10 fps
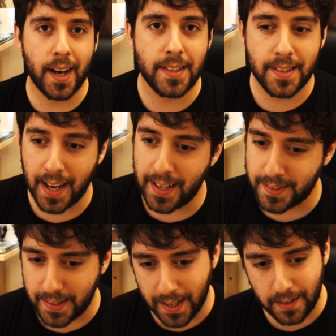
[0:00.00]
guys, that is
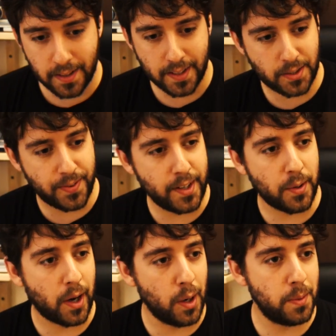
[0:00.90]
the end of this video.
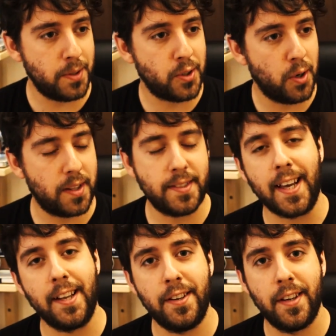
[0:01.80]
I hope you enjoyed the
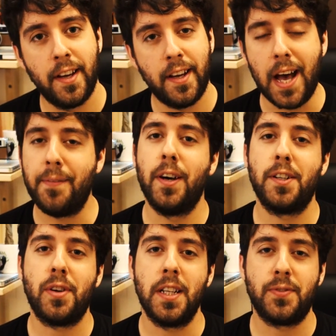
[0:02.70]
second ever
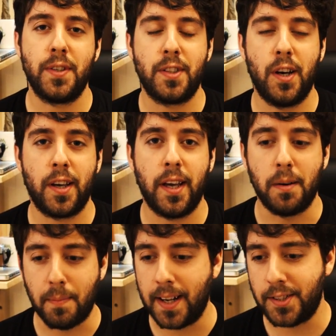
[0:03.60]
transfer target
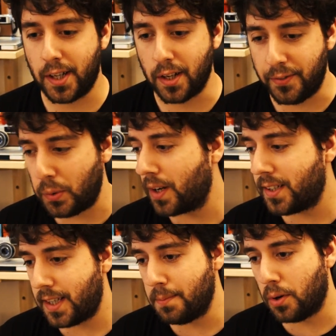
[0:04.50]
on my channel. If you want to
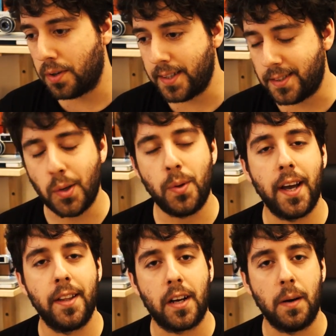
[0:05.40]
see more of these, do get in the